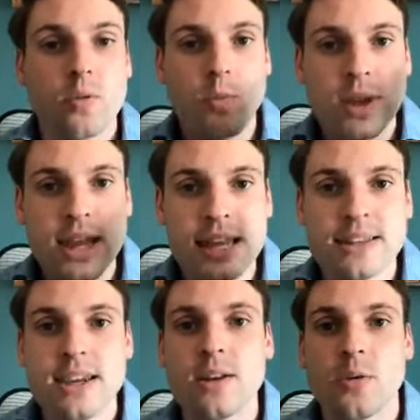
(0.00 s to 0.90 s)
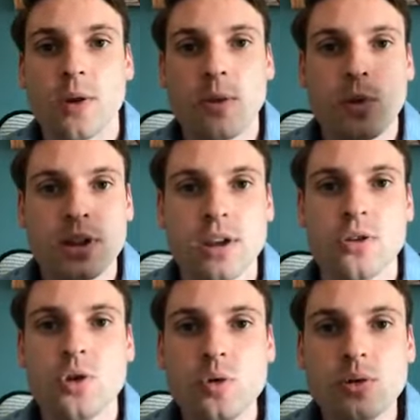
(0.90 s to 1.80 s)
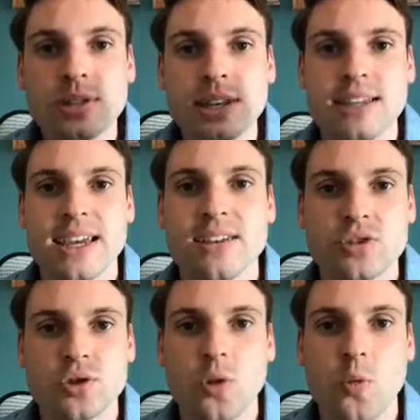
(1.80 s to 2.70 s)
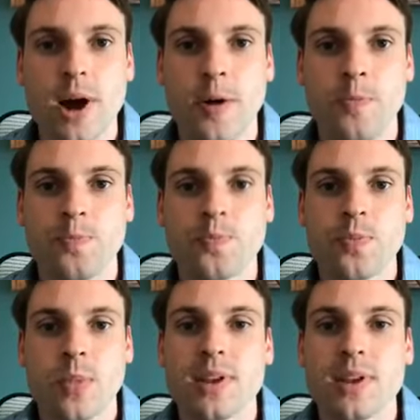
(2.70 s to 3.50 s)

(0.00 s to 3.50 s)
What they did, right? What the news did so well